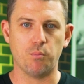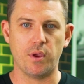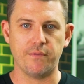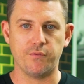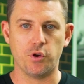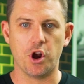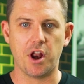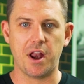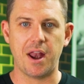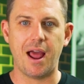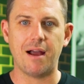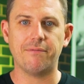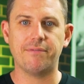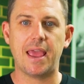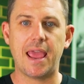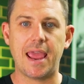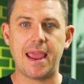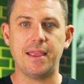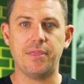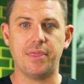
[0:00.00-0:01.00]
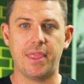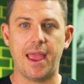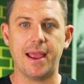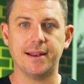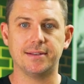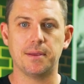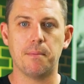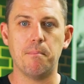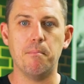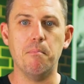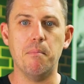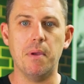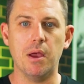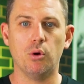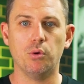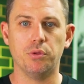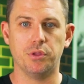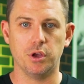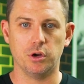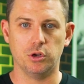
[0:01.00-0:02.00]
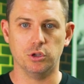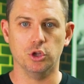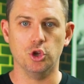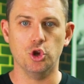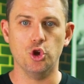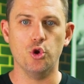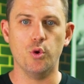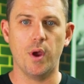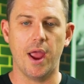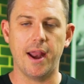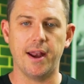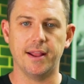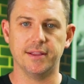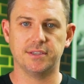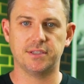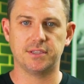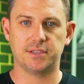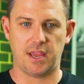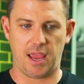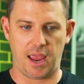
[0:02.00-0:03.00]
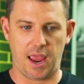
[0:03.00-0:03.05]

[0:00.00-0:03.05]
we've got enough heat there to melt the glue and it's,